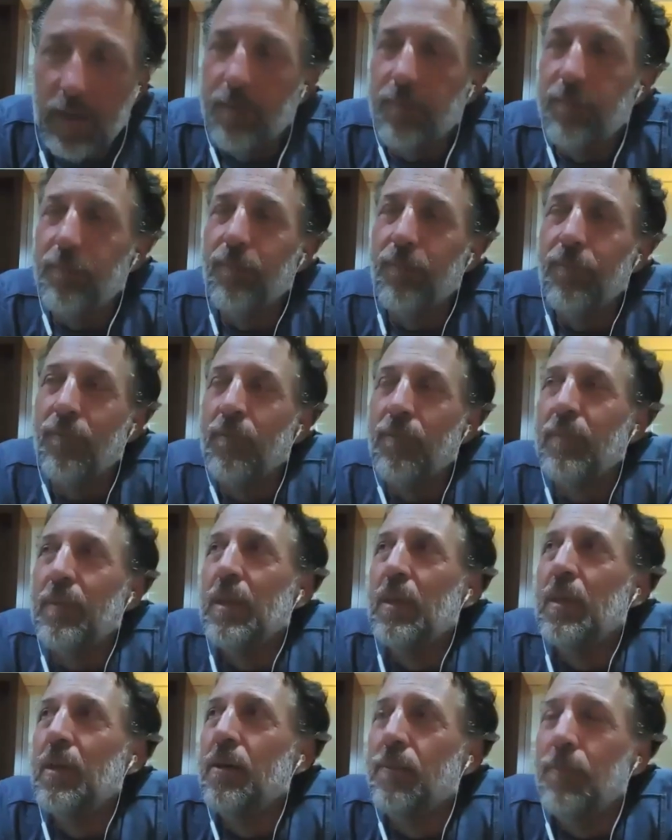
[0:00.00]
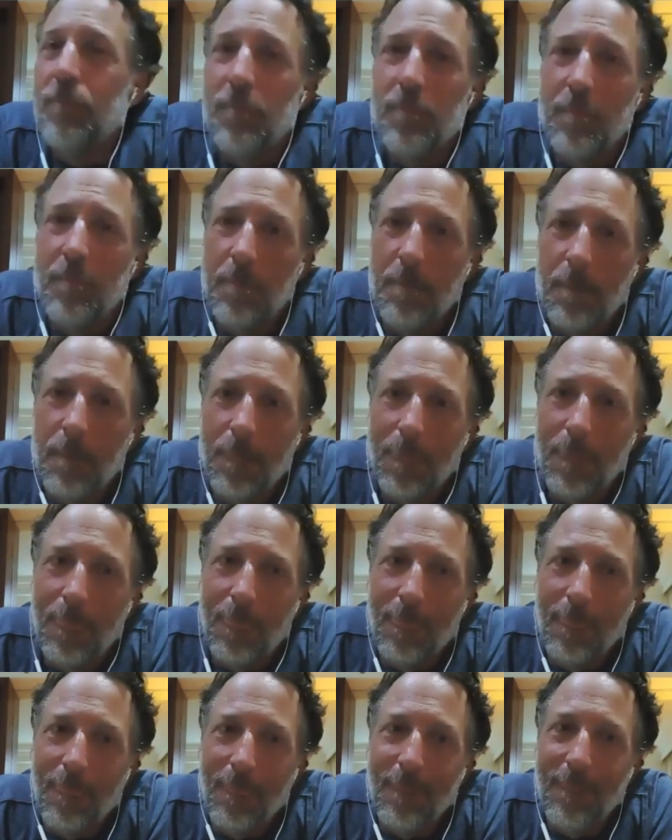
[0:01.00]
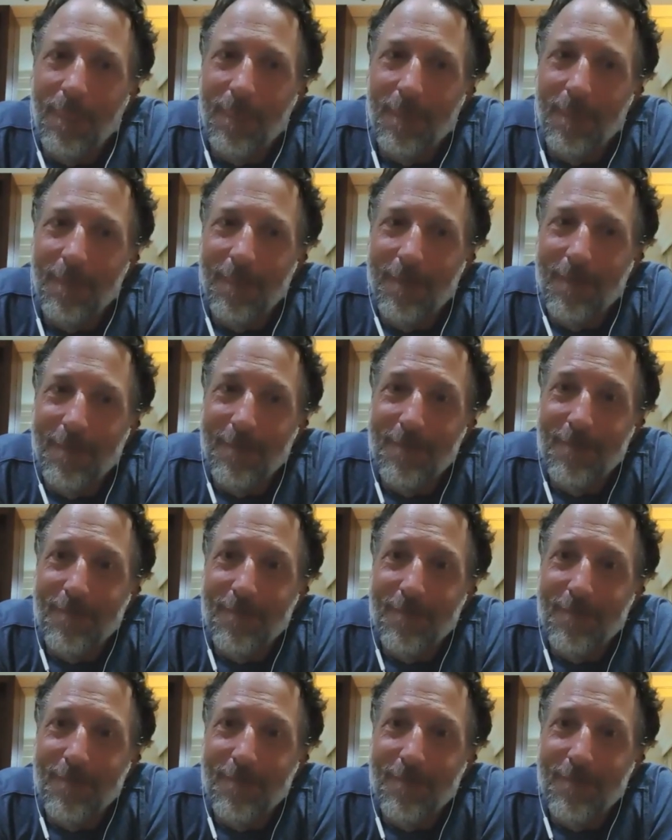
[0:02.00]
oh, a meteor. Oh, a meteor. Did